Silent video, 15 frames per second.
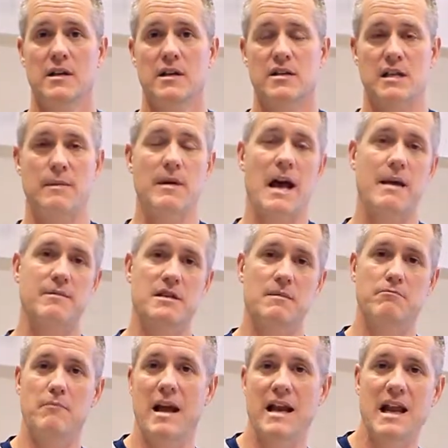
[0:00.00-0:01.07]
Sometimes it
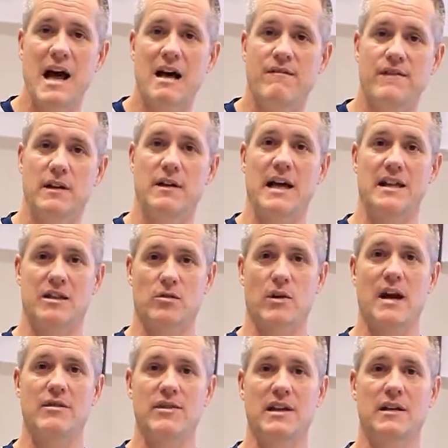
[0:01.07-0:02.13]
may not feel like the
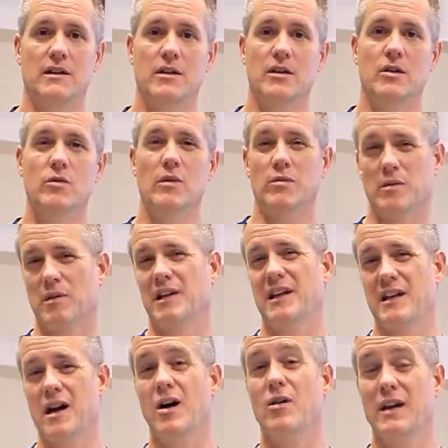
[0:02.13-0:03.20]
right thing to do when we really
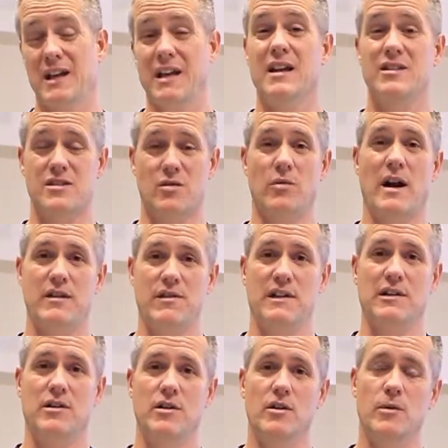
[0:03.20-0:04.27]
know it is the right thing
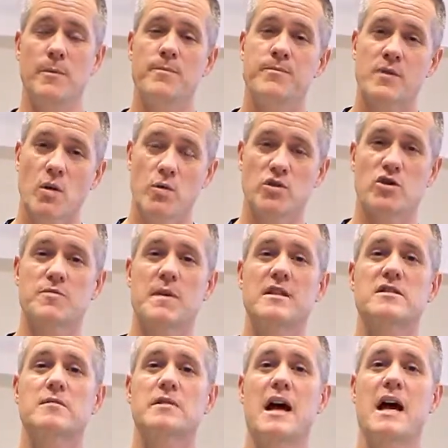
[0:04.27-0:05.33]
to do. Would you spend
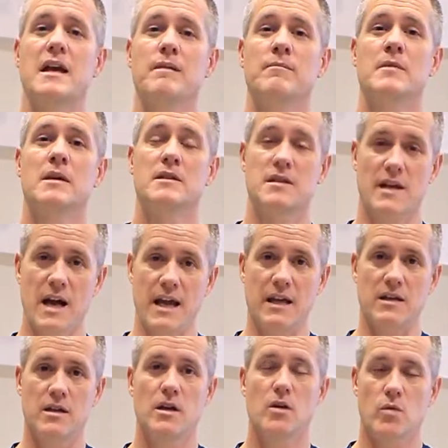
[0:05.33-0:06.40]
some time
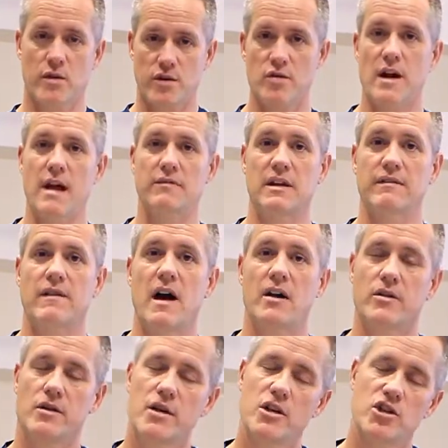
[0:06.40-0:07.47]
tonight with your Heavenly
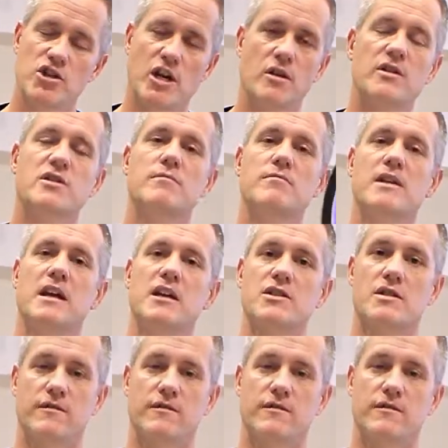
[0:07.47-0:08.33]
Father sharing some things